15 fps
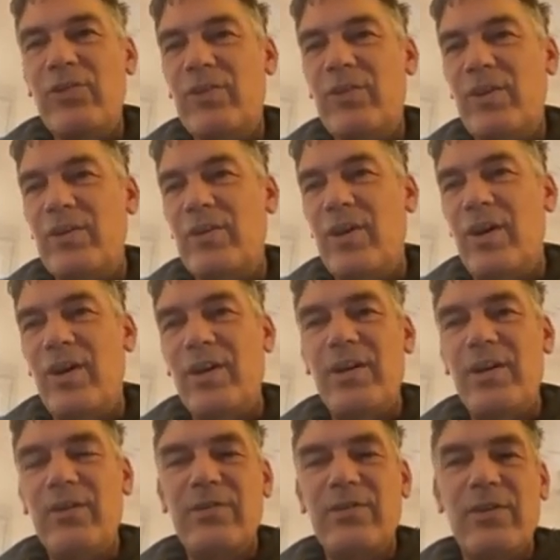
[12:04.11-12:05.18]
Scott
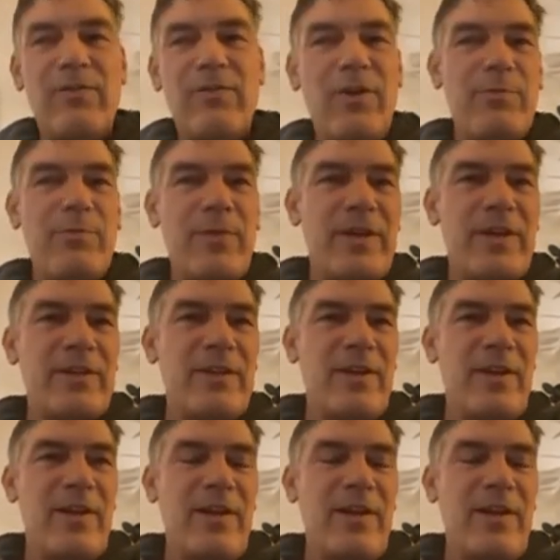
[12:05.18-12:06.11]
Holley on development,